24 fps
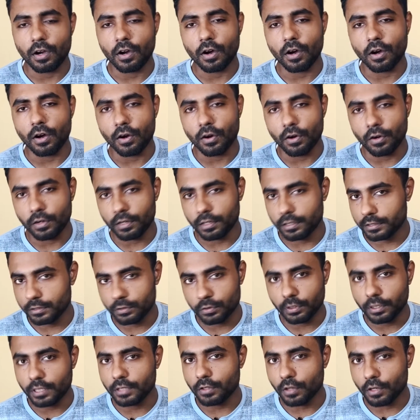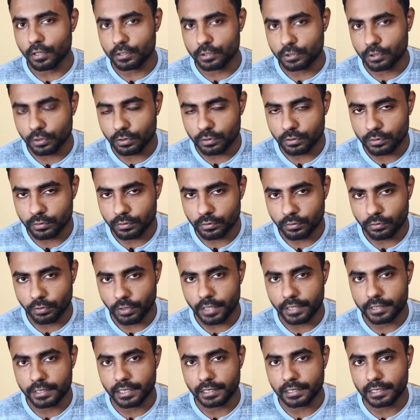or you can also
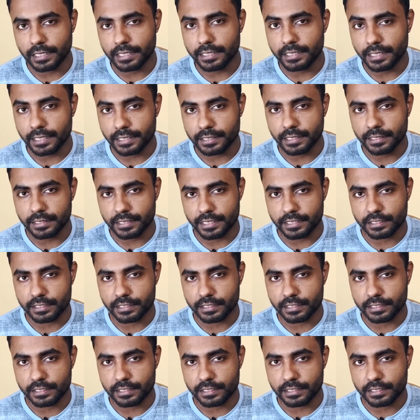find that link in the